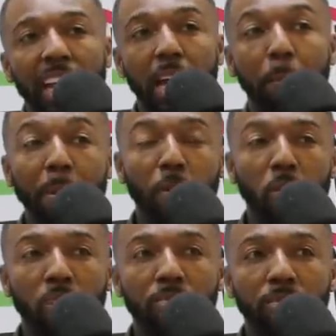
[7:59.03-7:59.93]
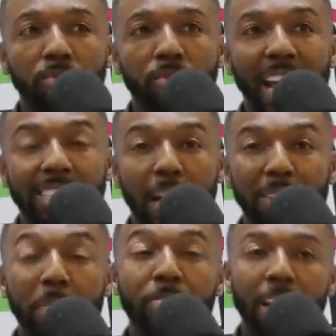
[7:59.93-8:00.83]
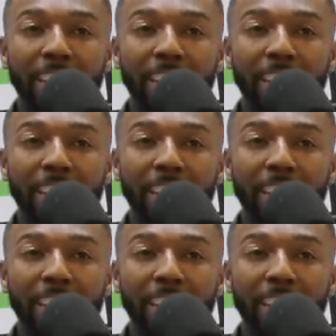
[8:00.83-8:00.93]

And people at times can be very,